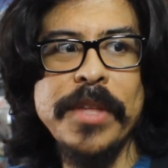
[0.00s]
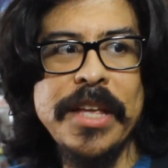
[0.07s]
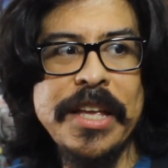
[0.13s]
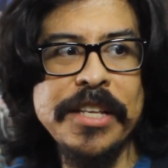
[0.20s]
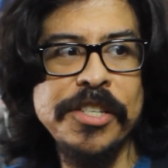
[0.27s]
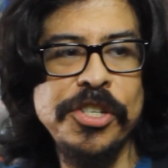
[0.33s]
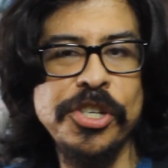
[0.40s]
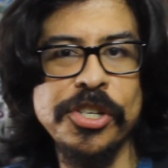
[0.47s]

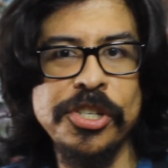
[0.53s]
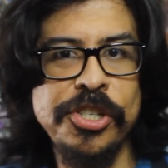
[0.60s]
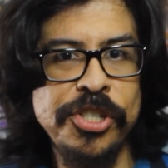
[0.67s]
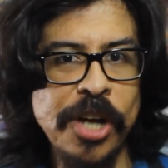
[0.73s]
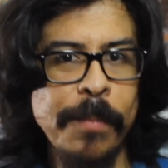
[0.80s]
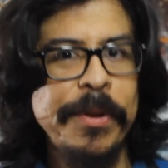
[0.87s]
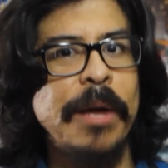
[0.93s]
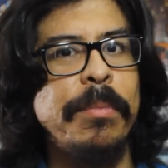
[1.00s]
is just
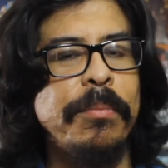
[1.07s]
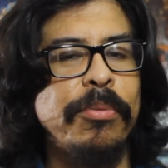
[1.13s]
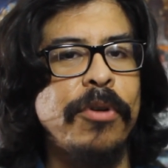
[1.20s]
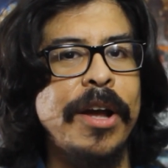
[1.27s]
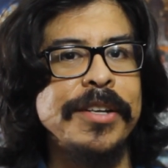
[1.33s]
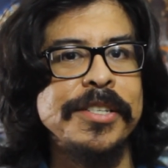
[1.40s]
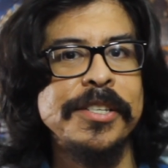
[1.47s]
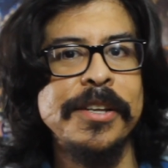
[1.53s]
jumping up in
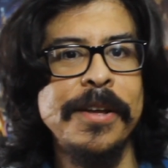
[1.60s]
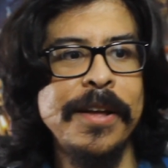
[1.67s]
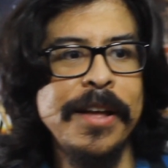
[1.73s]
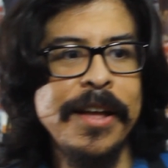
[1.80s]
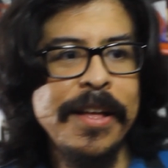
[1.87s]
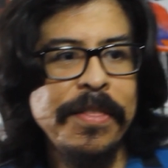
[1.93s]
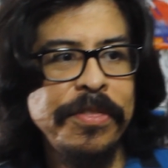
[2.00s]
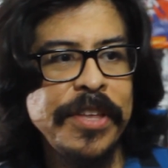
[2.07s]
price.
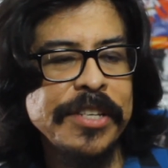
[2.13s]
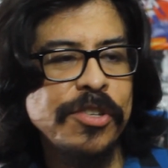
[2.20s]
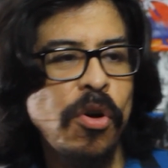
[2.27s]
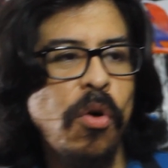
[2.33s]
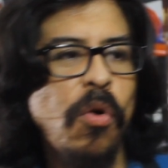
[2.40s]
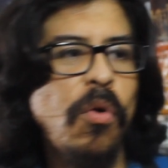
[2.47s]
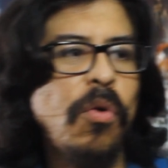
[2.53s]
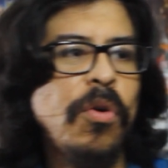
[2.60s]
This
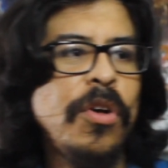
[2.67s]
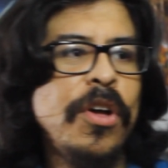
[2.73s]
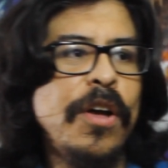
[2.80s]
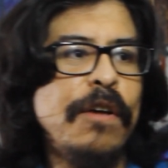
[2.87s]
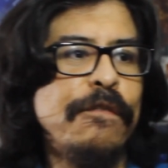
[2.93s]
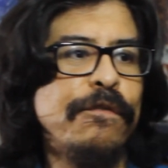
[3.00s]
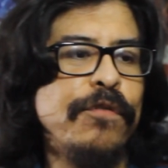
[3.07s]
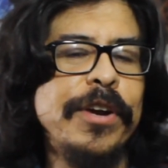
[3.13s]
whole
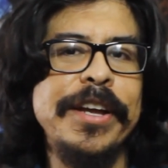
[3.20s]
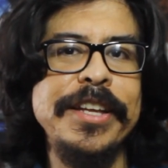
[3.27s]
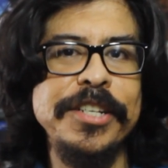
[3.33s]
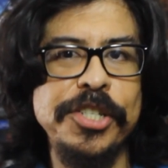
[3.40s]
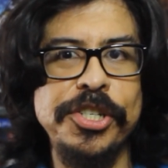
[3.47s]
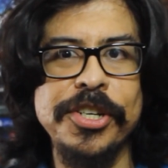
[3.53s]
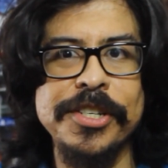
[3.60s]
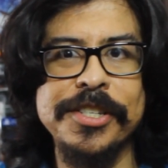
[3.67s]

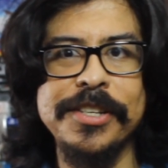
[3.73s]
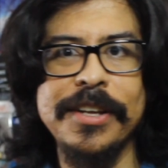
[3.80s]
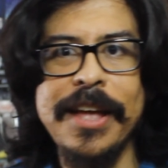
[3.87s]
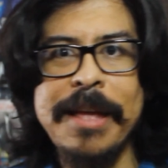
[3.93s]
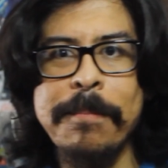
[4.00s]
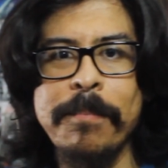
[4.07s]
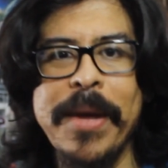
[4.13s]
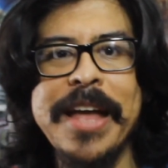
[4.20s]
freaking just
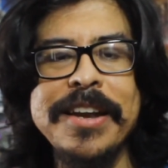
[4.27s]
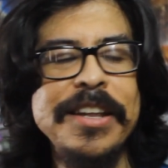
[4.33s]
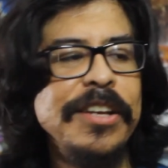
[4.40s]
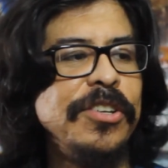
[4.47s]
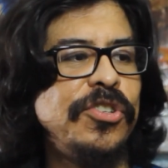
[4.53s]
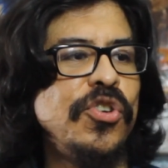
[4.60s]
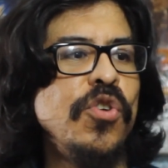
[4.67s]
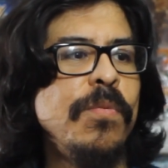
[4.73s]

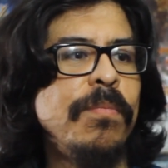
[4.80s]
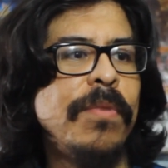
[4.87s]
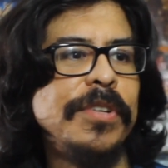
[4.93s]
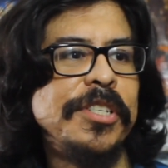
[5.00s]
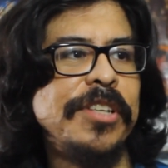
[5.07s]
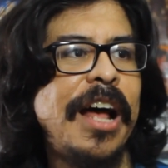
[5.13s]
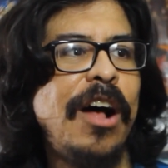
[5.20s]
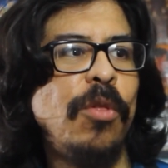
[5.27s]
impending doom
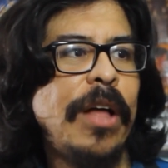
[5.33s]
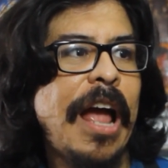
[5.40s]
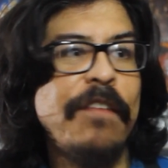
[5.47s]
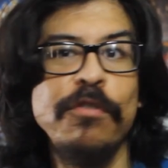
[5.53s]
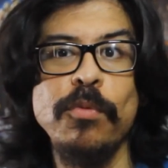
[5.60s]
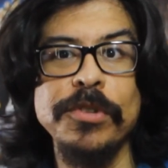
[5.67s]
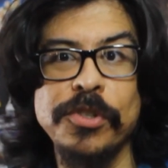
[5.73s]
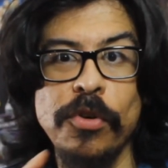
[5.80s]
style, like
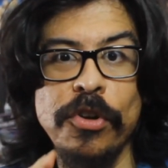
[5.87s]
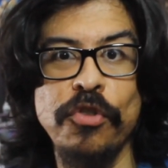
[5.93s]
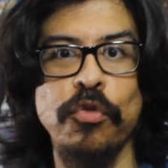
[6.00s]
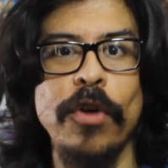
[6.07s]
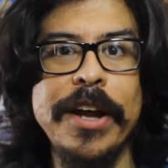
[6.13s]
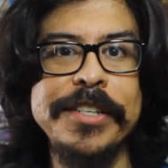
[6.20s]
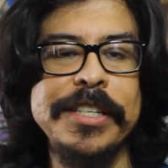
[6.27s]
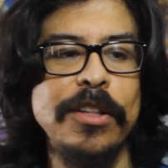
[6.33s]
everyone's going
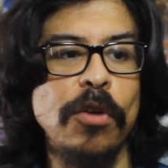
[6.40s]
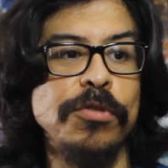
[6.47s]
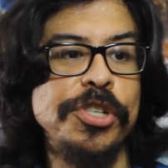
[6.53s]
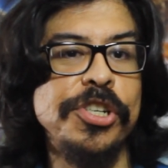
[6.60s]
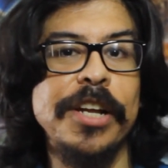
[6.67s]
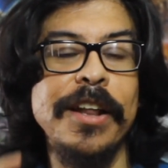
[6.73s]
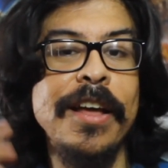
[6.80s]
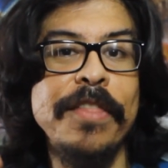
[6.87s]
crazy, like oh
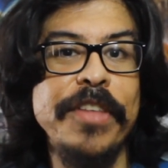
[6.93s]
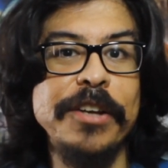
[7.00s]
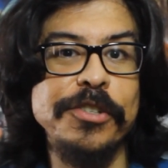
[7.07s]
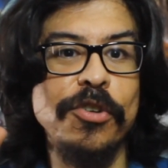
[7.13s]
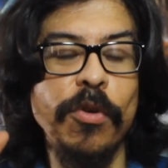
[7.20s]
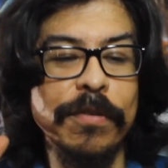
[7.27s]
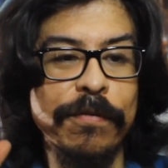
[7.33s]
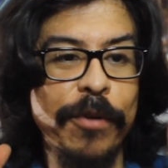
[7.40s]
shit, things
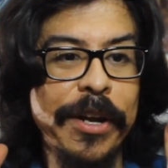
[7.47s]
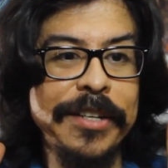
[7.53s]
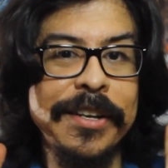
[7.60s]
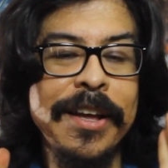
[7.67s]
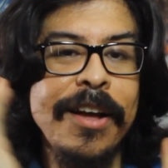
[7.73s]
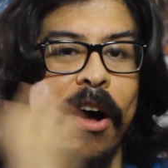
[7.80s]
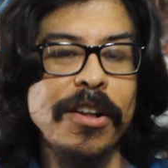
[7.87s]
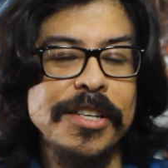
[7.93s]
are going freaking
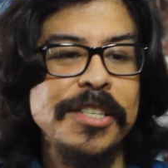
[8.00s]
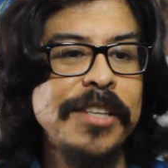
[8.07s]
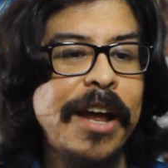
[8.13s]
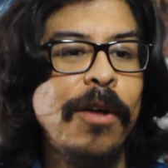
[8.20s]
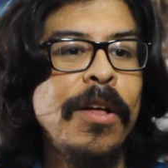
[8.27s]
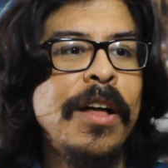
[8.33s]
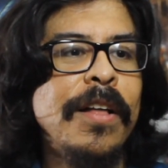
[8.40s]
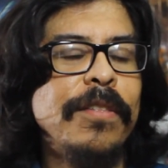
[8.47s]
on
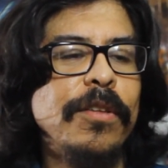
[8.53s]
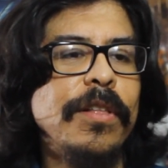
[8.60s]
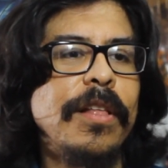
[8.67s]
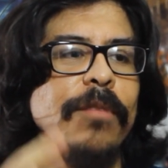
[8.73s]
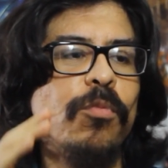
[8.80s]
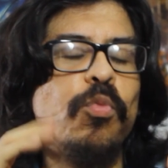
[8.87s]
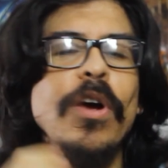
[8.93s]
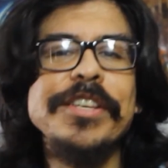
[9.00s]
sale.
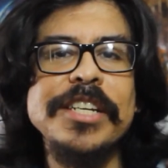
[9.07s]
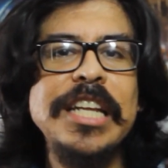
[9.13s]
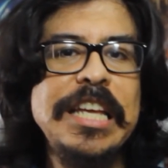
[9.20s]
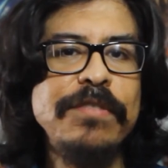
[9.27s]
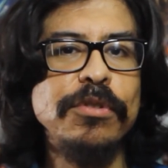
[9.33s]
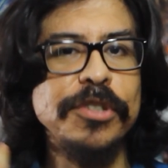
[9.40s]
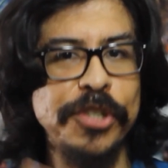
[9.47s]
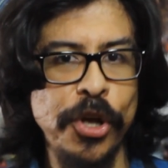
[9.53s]
Resident
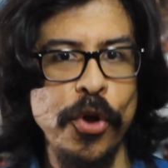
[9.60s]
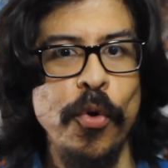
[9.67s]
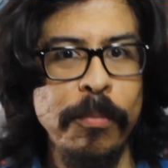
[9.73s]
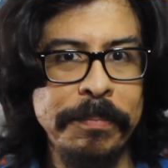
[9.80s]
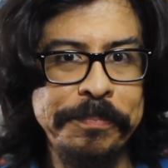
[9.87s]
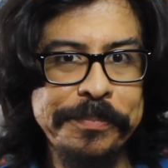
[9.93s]
Evil 2